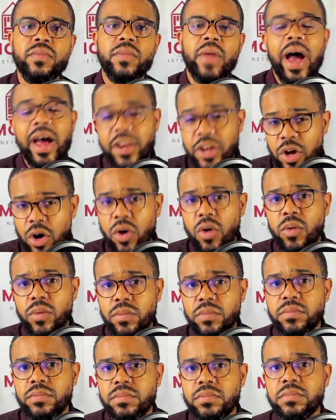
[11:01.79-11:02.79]
I know
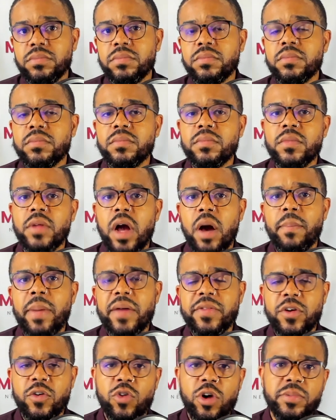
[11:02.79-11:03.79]

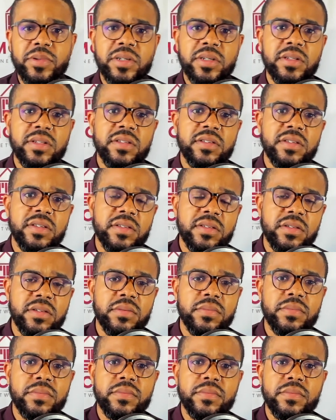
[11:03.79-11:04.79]
about the corruption of the system.